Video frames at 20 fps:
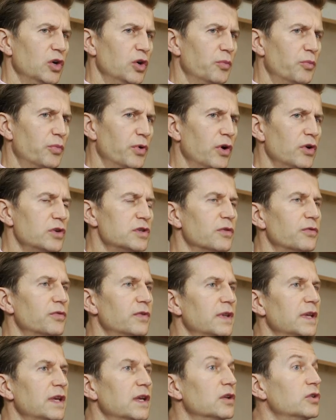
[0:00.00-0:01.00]
approach
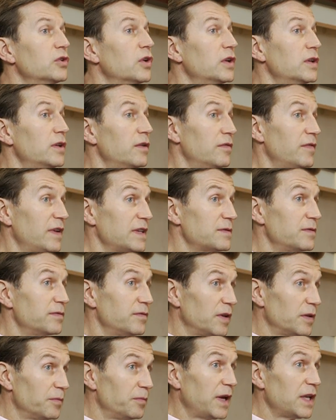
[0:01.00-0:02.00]
of the Alternative
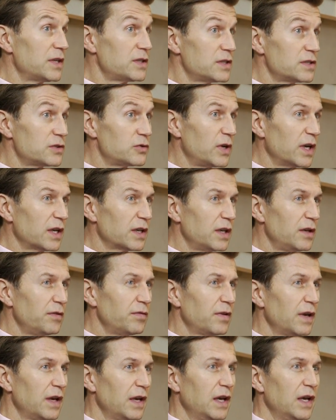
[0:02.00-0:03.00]
Investment Fund Managers
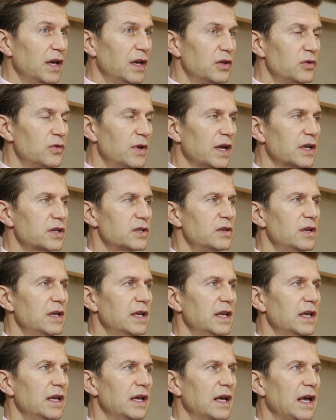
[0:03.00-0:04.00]
Directive to
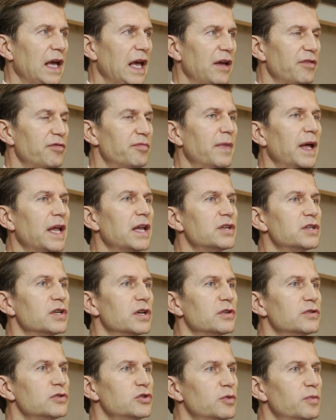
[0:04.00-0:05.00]
actually have
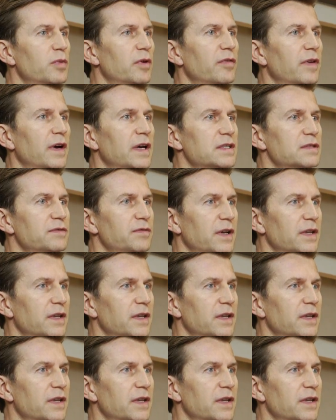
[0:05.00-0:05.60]
manager supervised